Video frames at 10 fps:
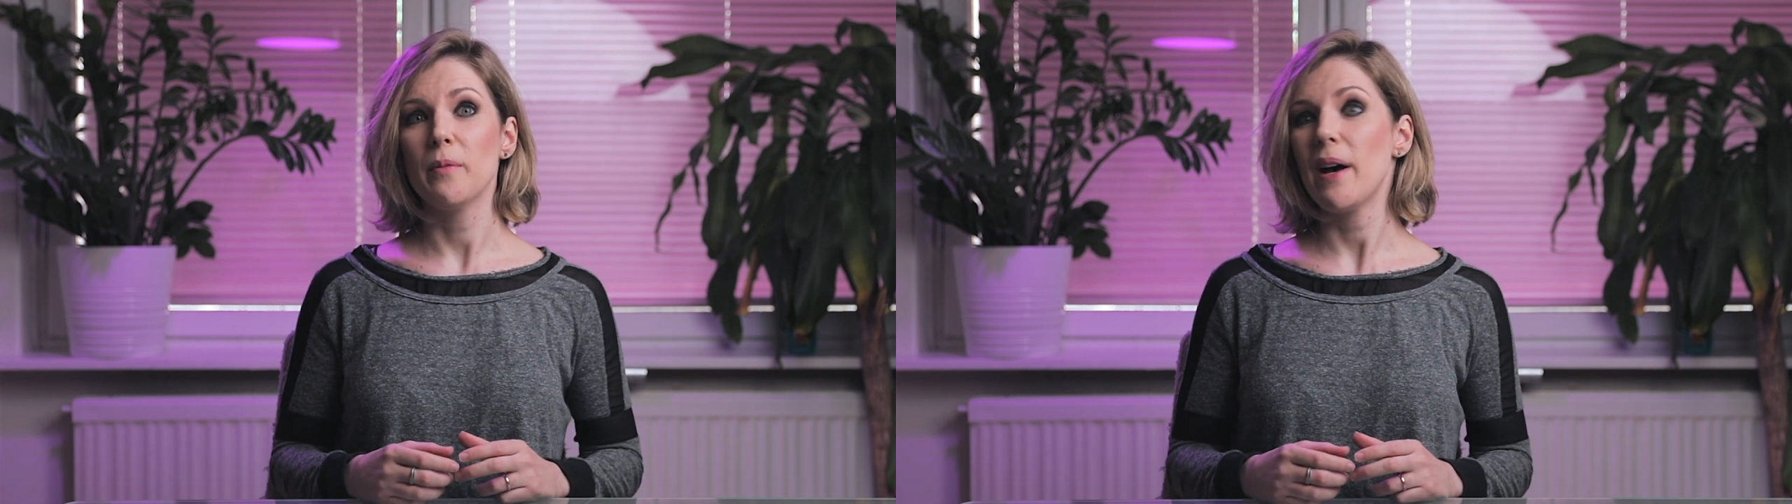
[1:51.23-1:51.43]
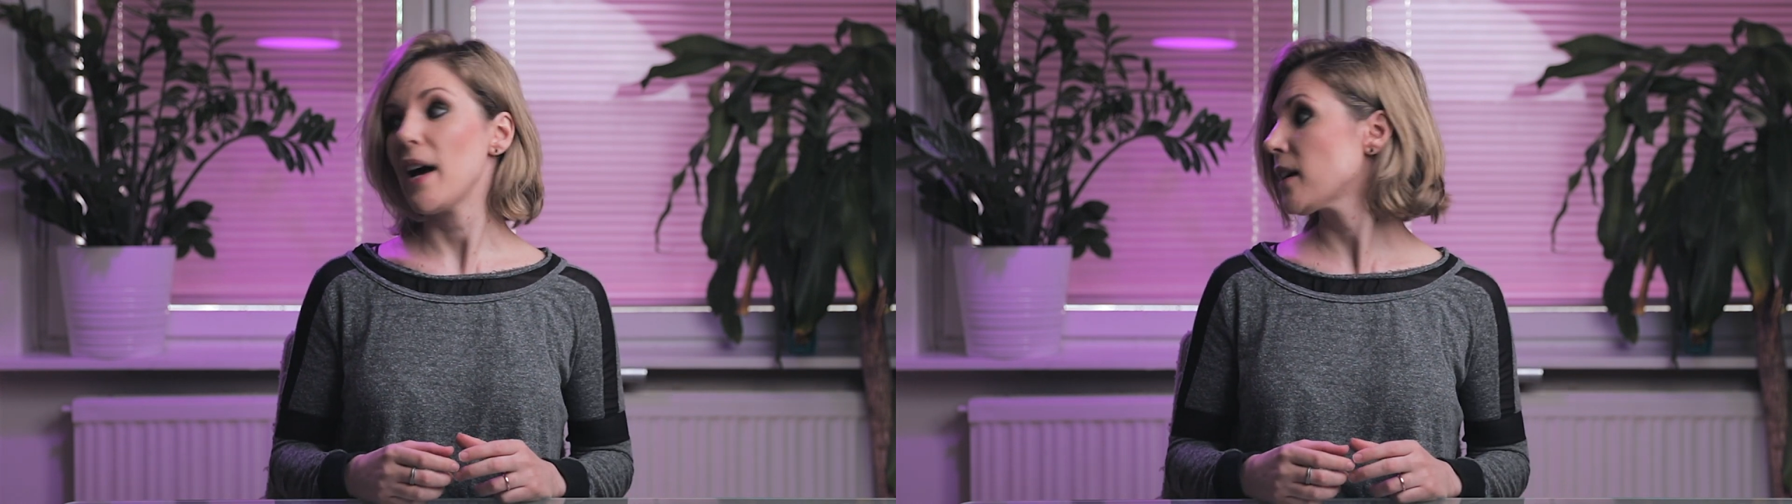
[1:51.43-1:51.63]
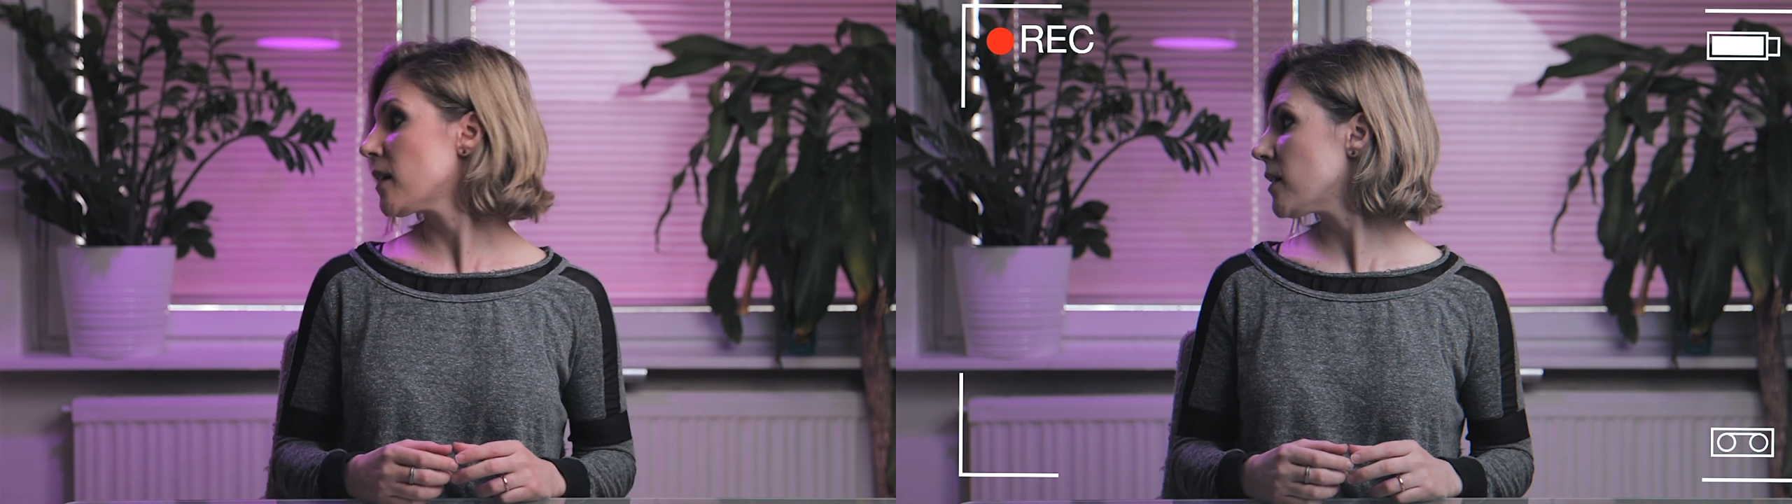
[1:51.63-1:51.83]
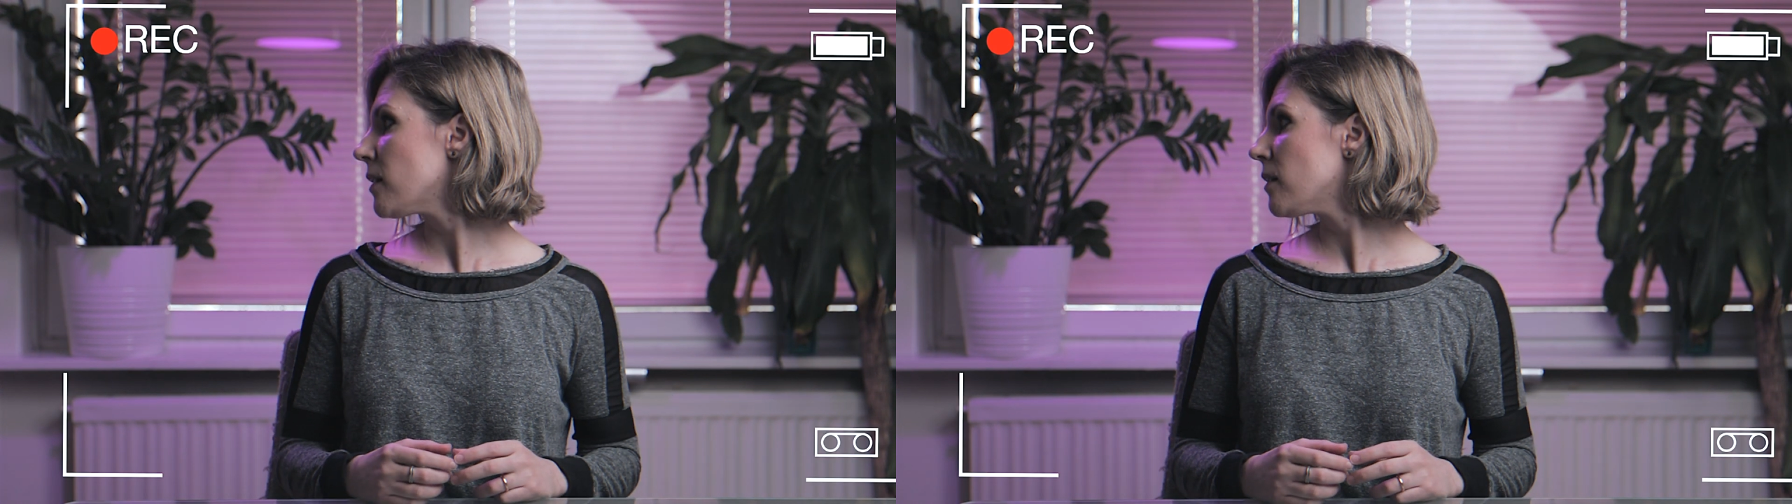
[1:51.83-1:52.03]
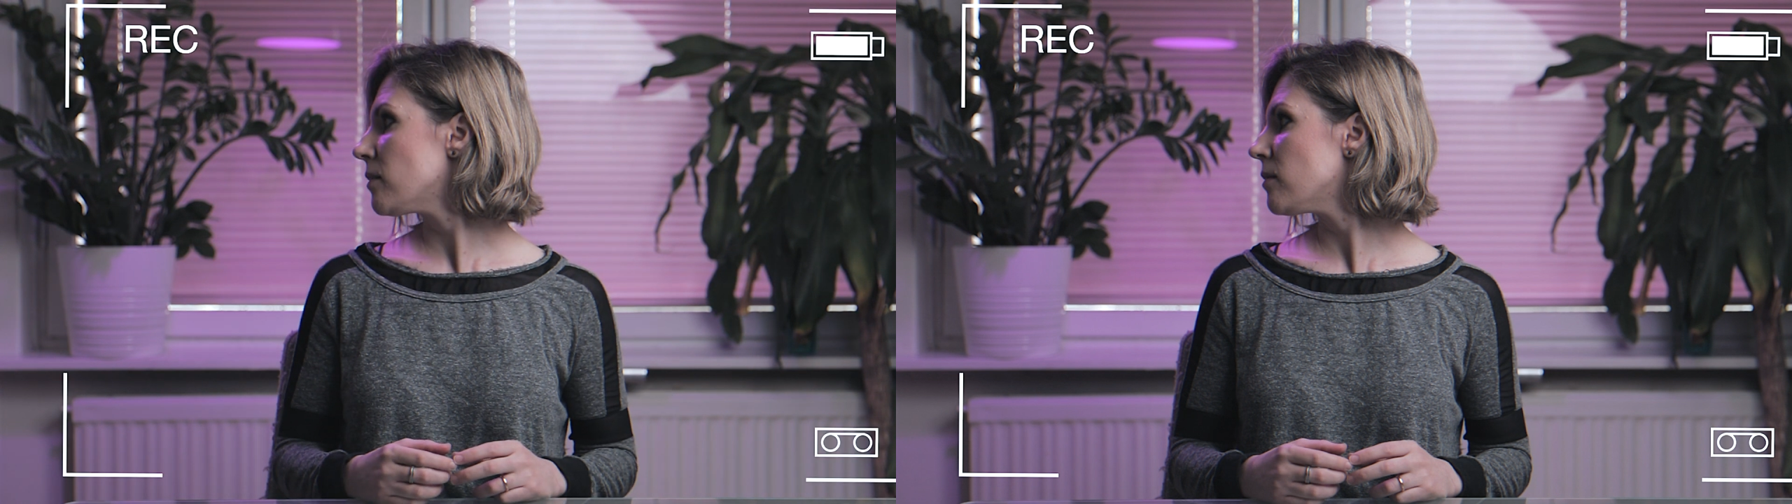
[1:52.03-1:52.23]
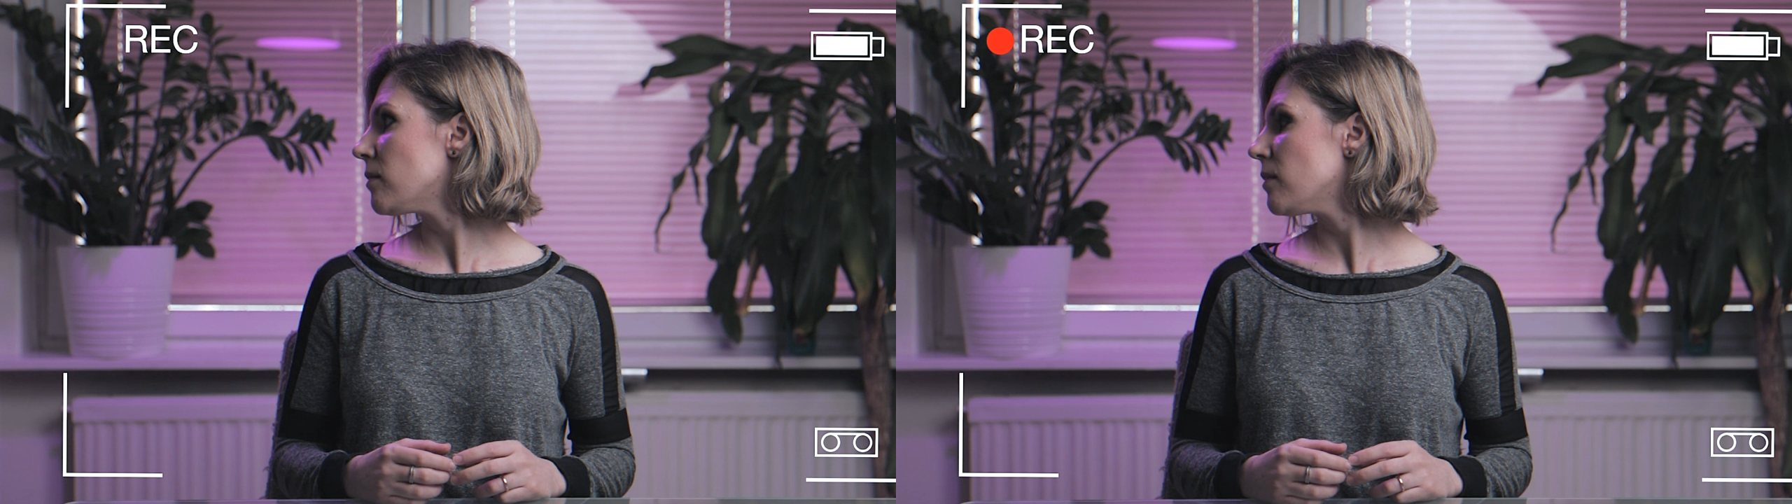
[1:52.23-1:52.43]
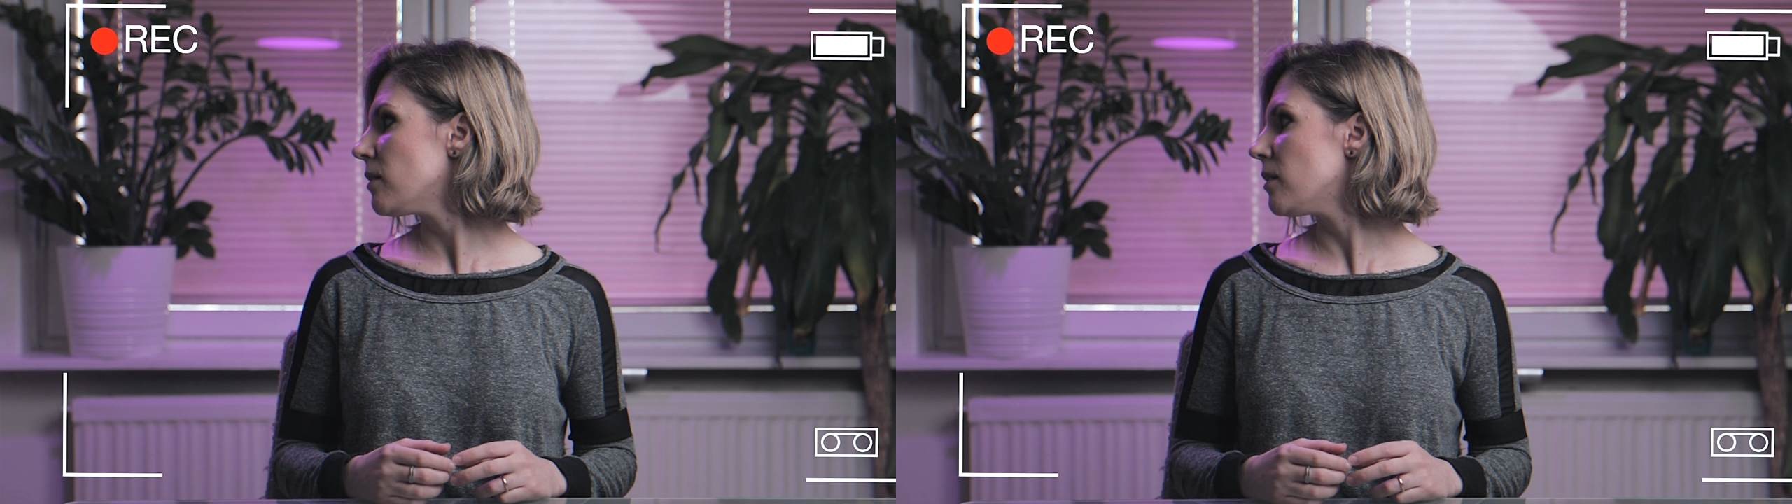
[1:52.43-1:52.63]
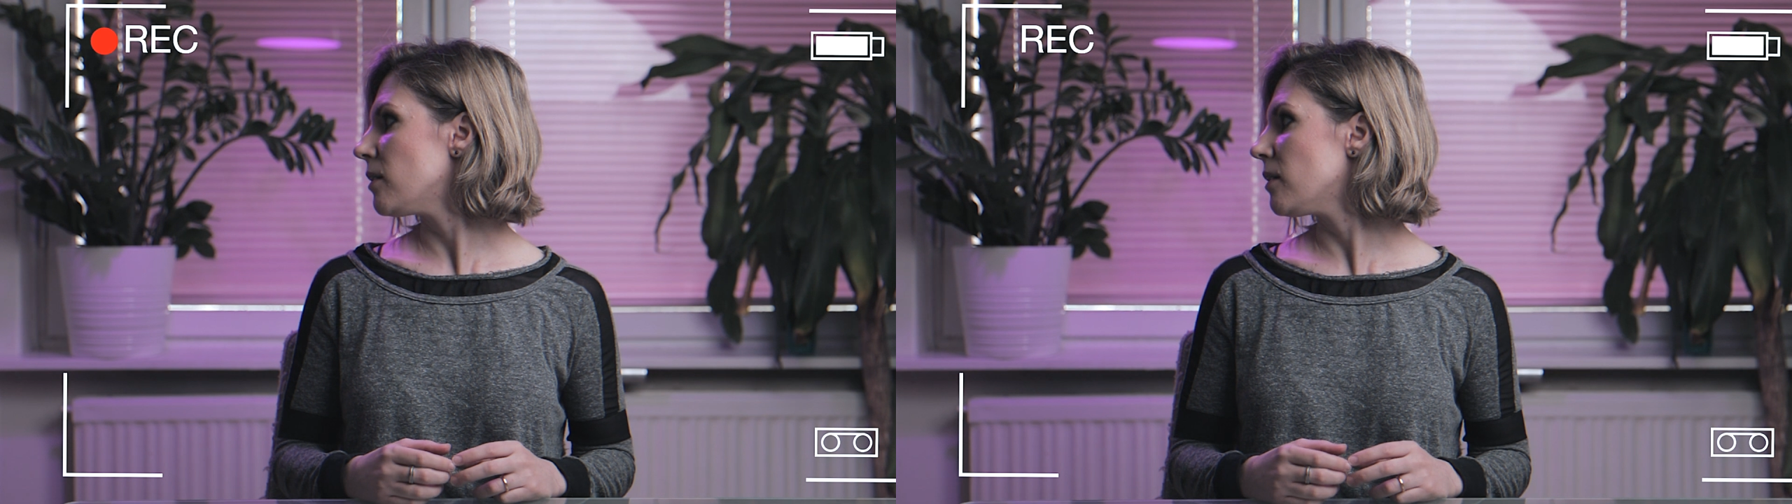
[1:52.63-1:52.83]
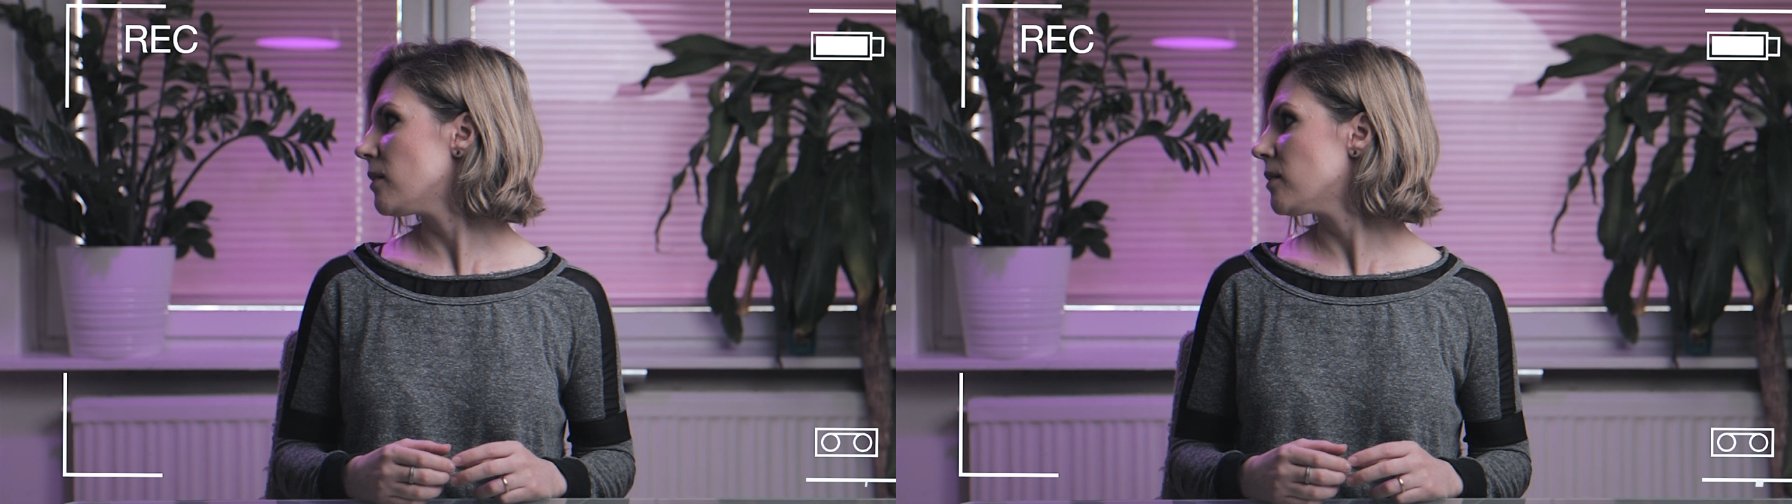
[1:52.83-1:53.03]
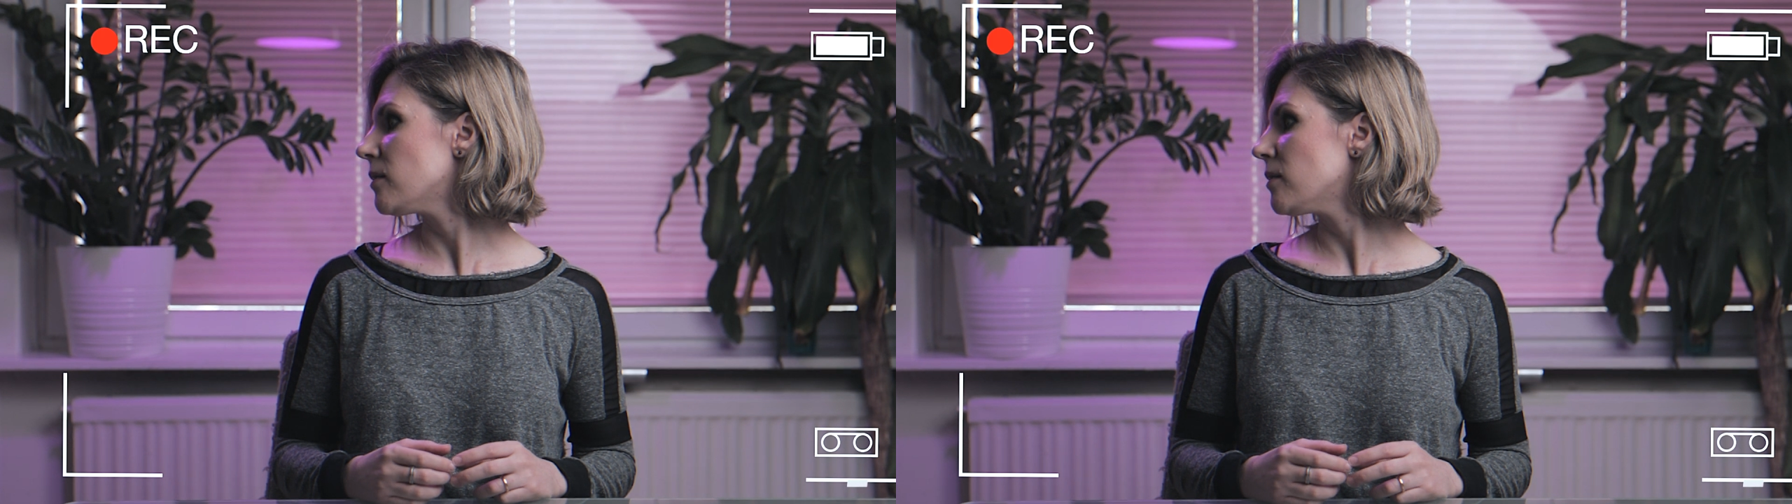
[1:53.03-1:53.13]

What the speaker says: back. Oh.